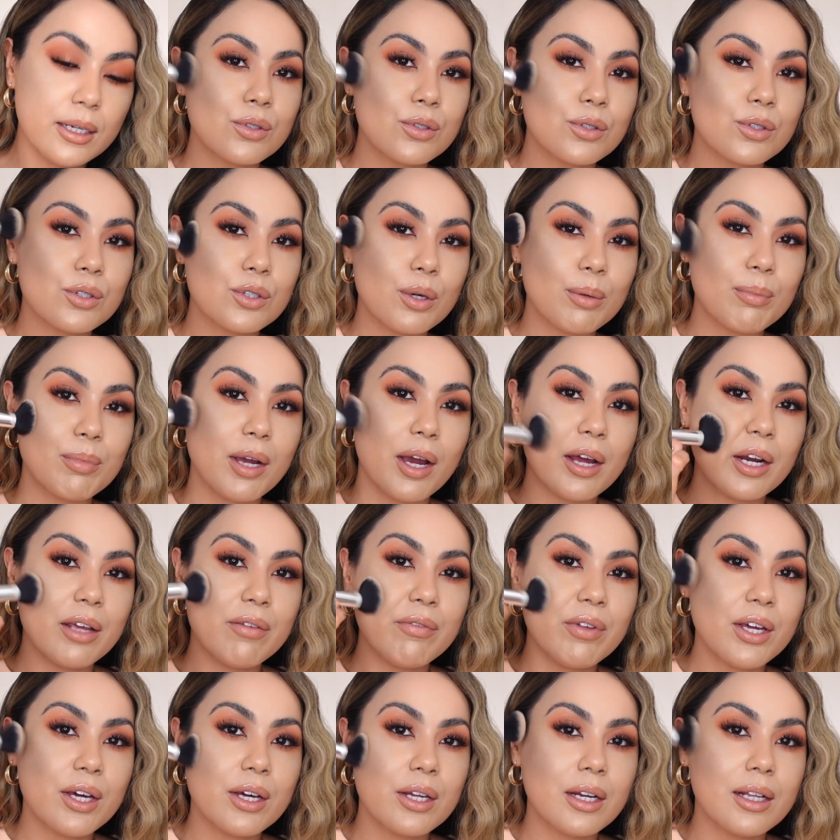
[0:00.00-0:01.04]
So I'm not
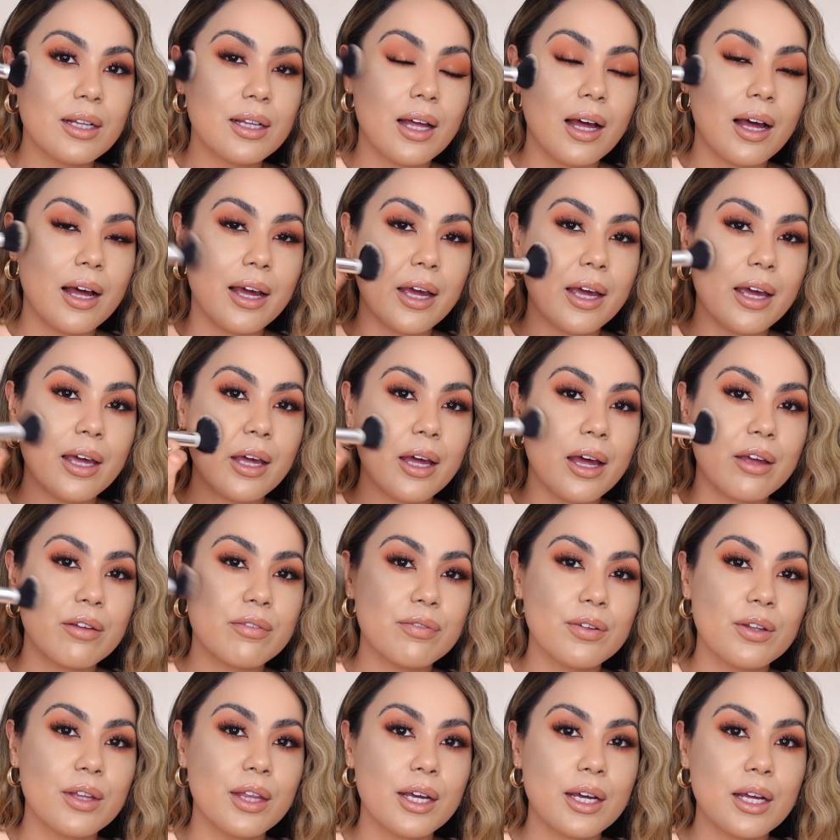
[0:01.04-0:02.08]
even going to lie. I
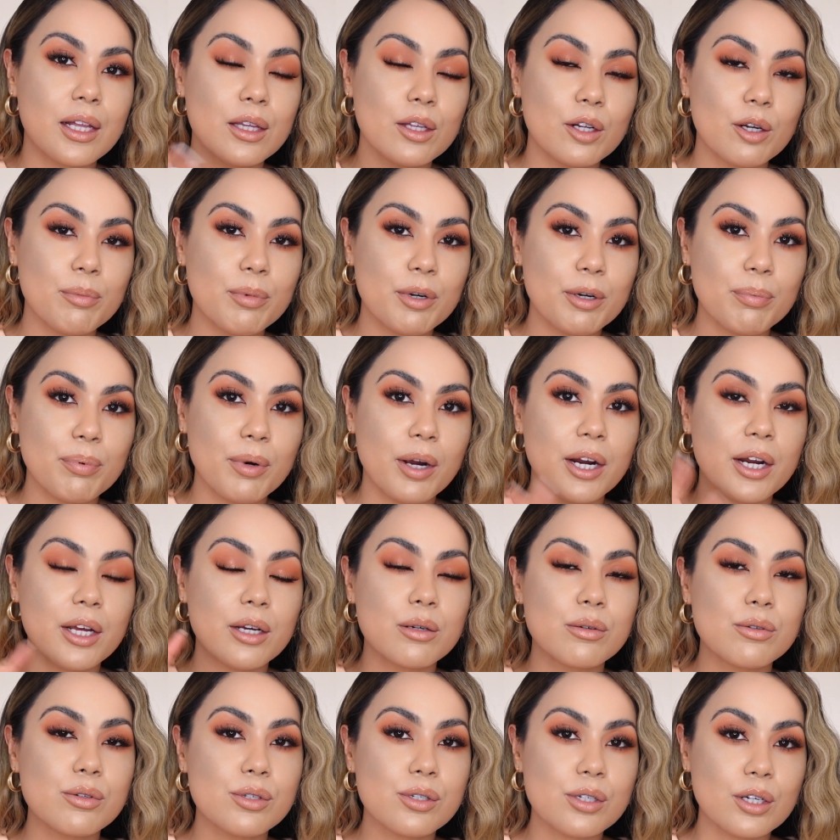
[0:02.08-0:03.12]
feel like a little bit of product
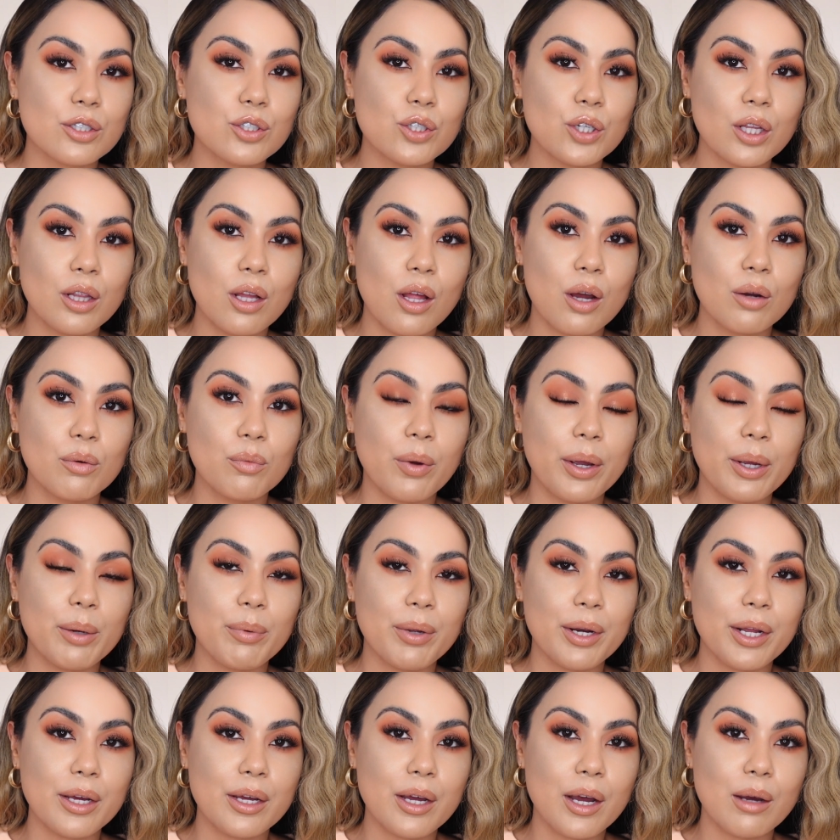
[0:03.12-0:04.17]
goes such a long way
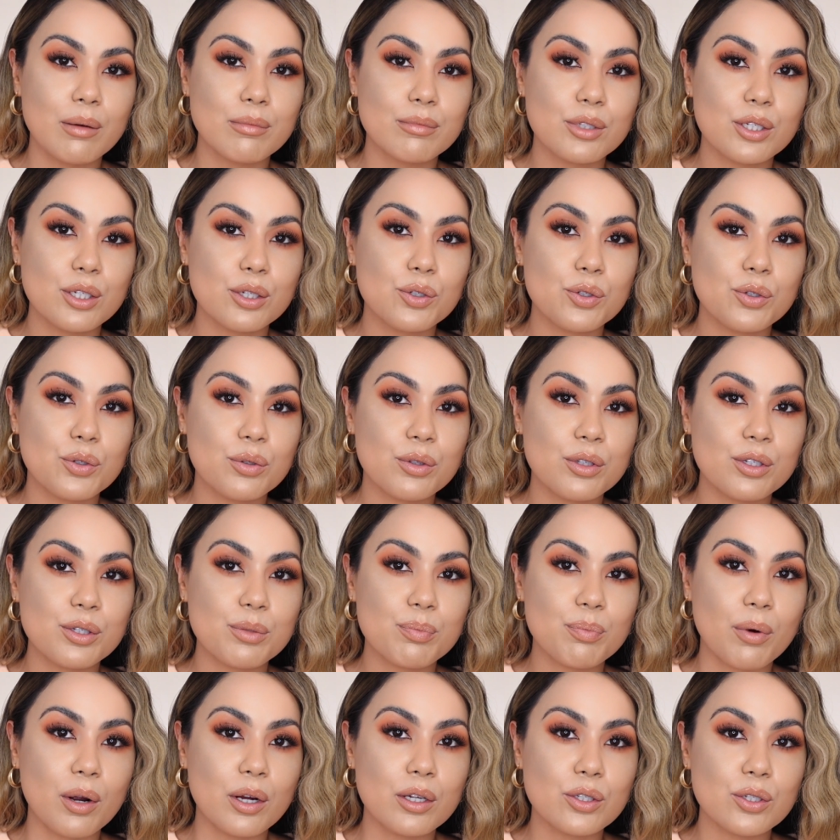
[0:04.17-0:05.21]
when it comes to this
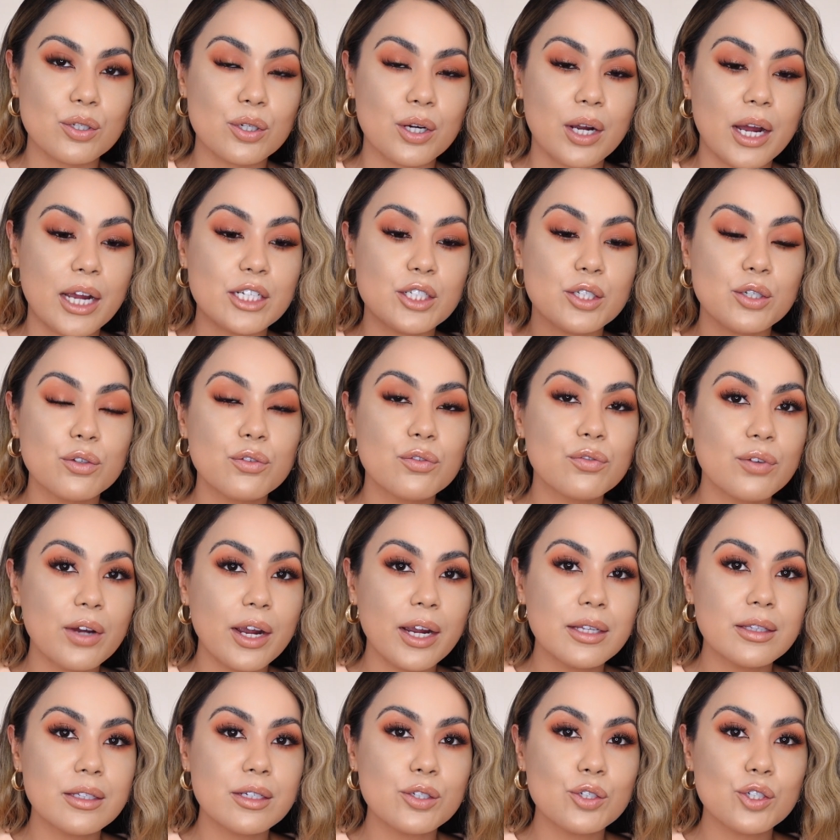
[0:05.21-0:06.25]
bronzer. I do
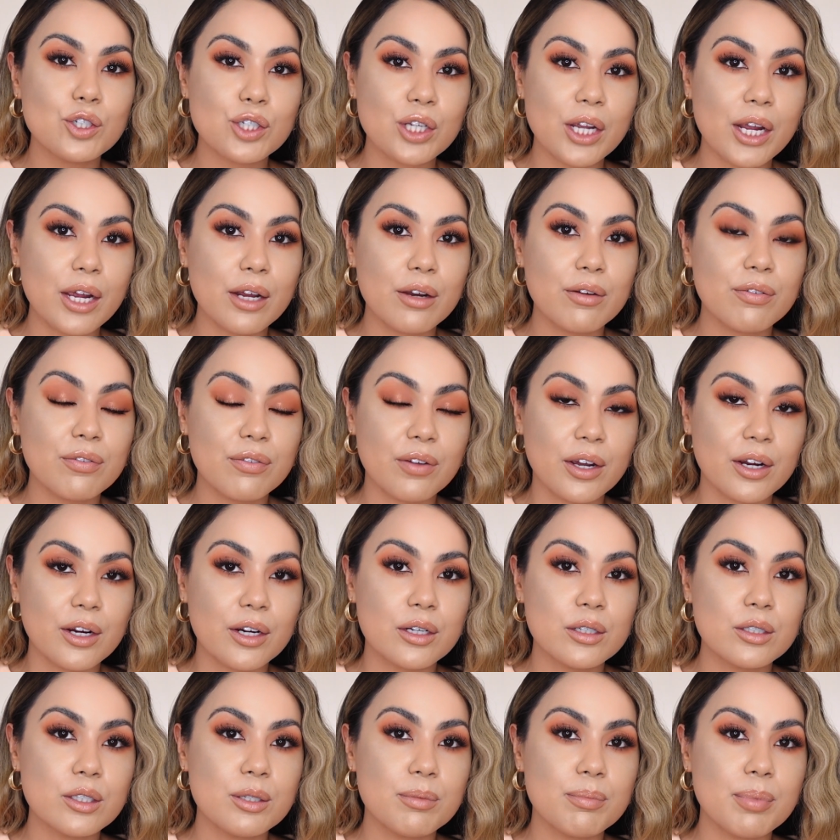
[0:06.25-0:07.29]
find this shade
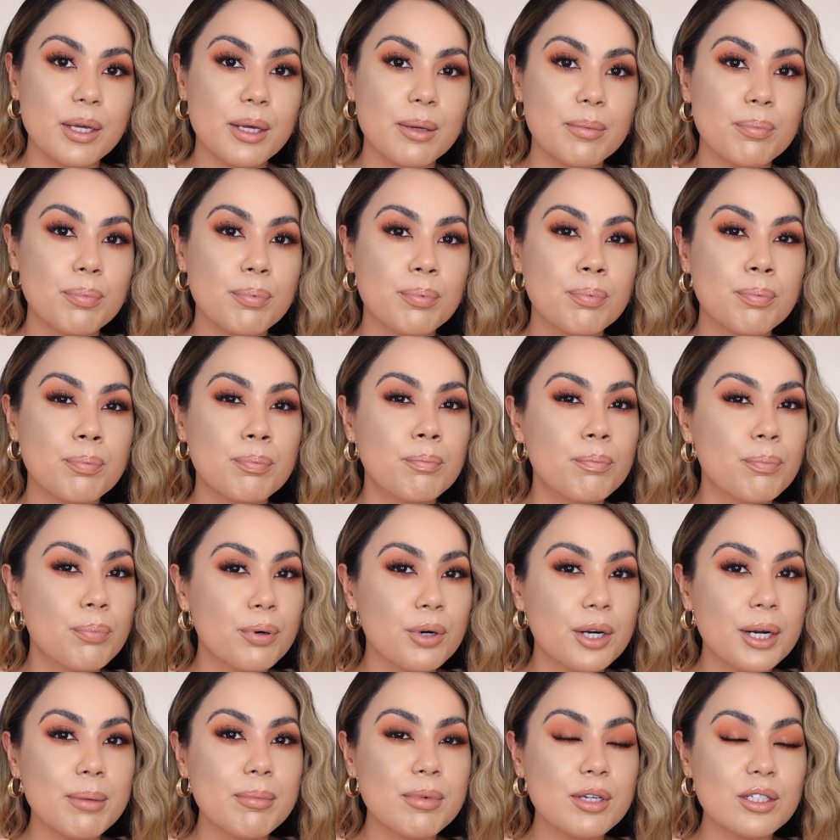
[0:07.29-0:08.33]
Fair to be
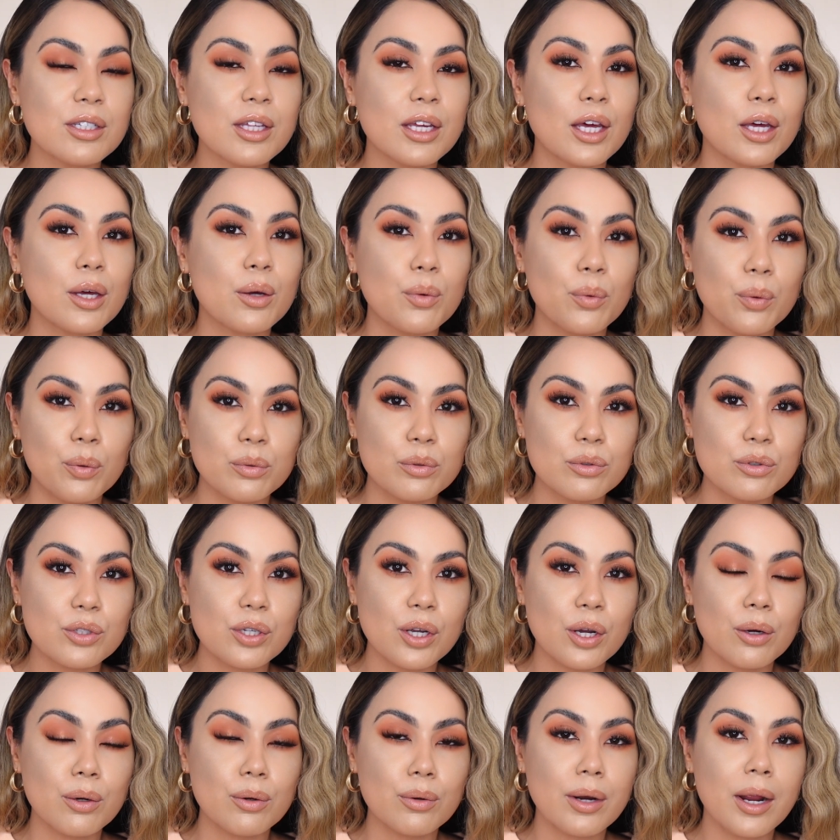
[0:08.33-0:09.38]
pretty much like a cool
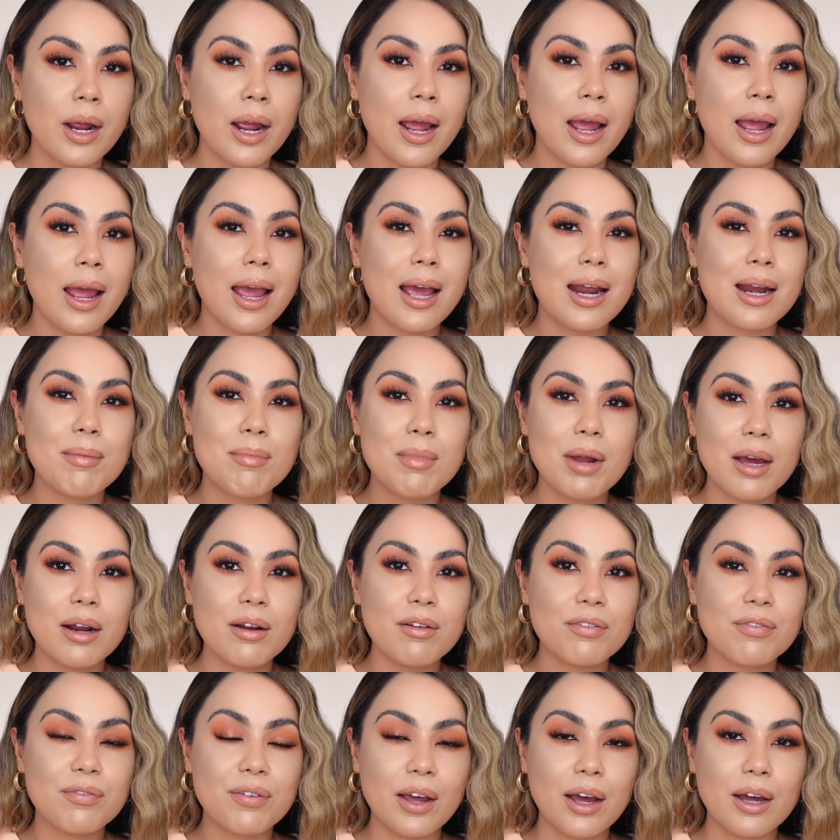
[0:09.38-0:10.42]
tone and I'm not a
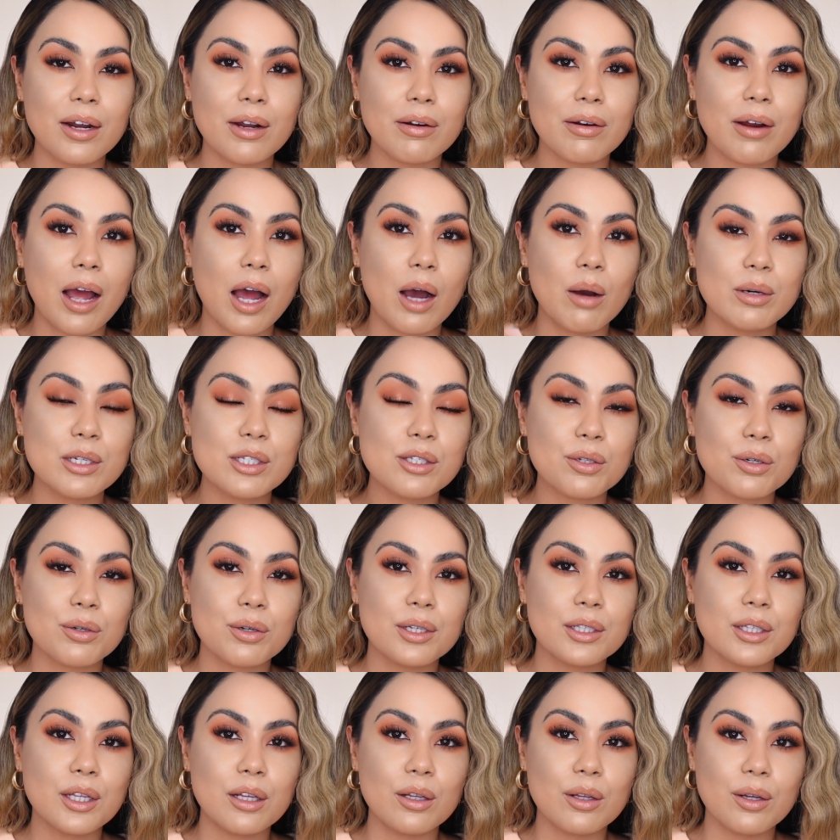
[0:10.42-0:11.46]
fan on how it's
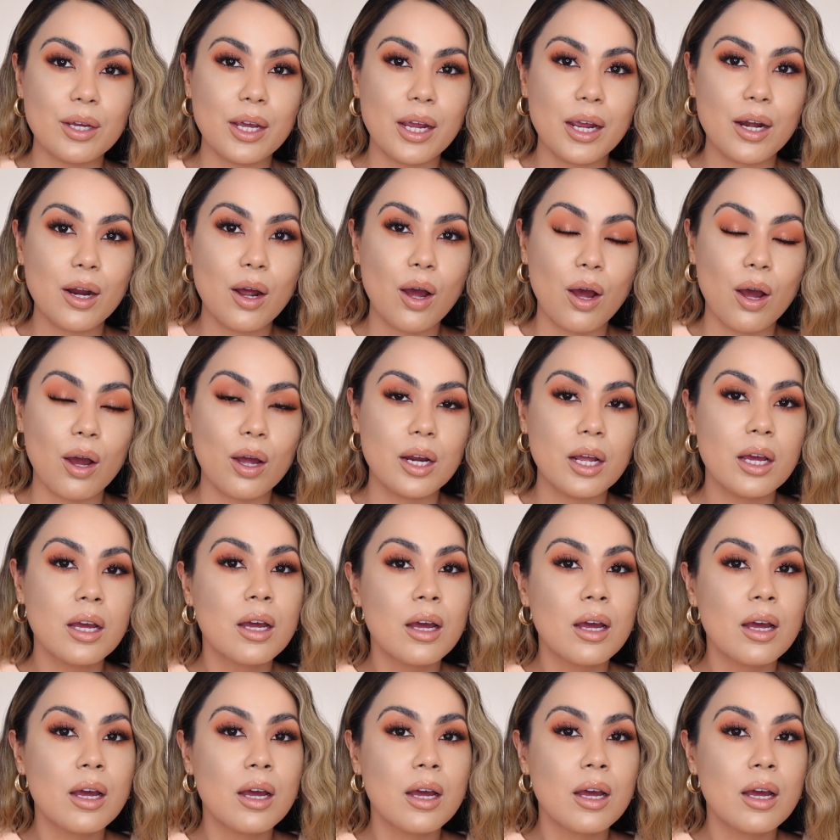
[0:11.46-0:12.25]
currently looking on